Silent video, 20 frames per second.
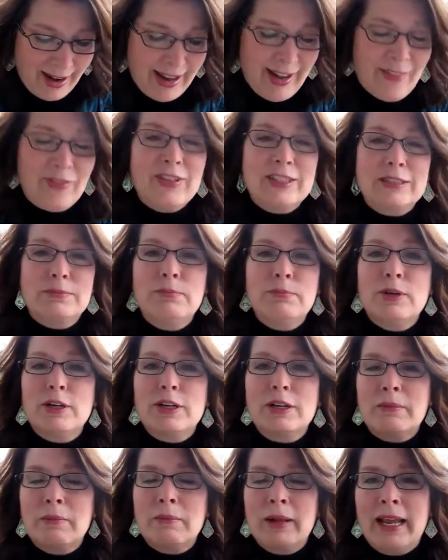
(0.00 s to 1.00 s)
In this
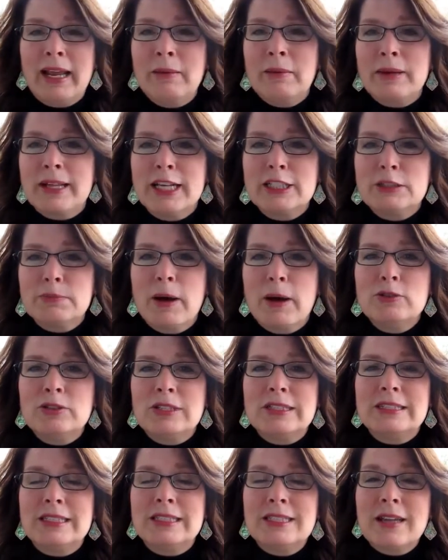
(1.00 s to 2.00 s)
book, Emily
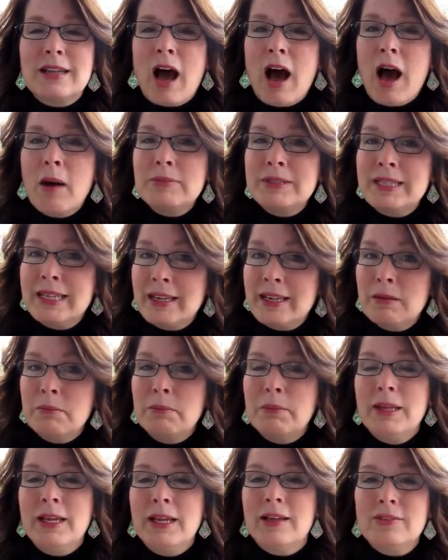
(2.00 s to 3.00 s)
exposes the top
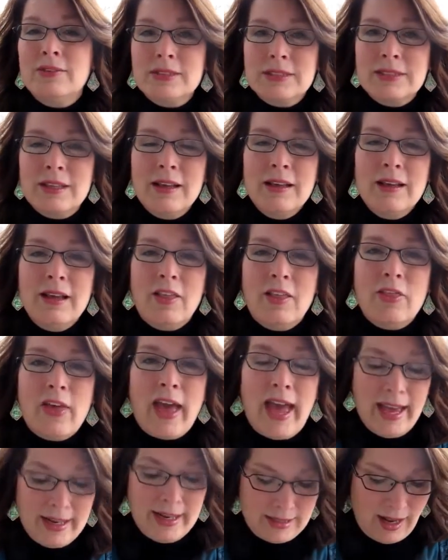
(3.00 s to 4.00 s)
10 myths
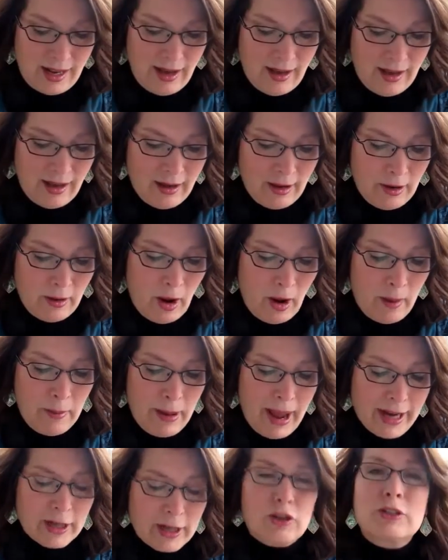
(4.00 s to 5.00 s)
that
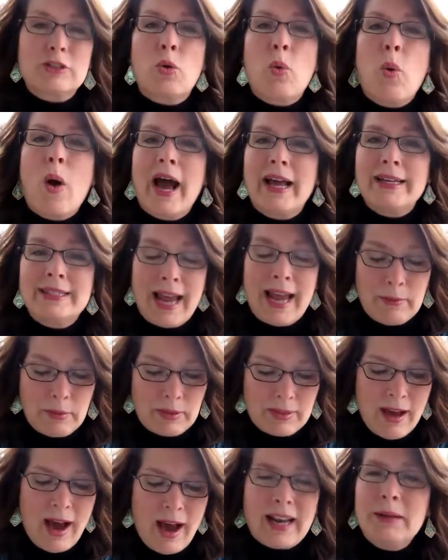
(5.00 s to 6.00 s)
about your quiet time
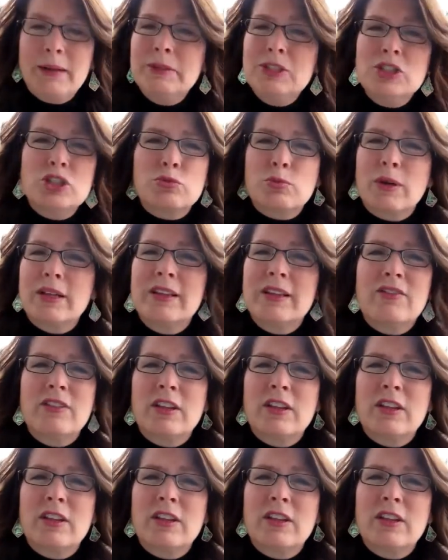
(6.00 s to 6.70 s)
with God. Let me just read